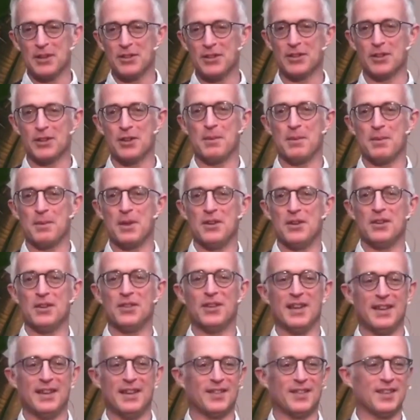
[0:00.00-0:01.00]
is
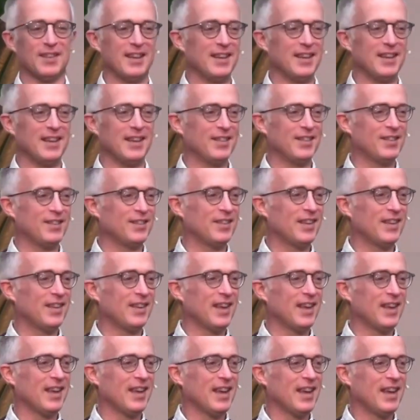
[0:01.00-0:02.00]
something that's just on my
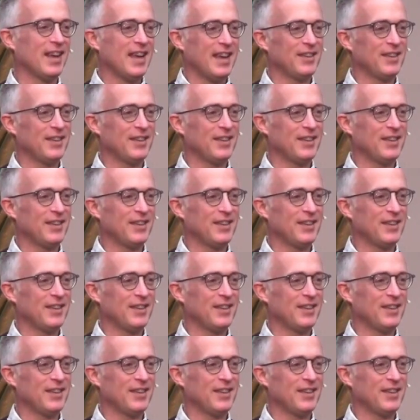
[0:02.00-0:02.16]
heart.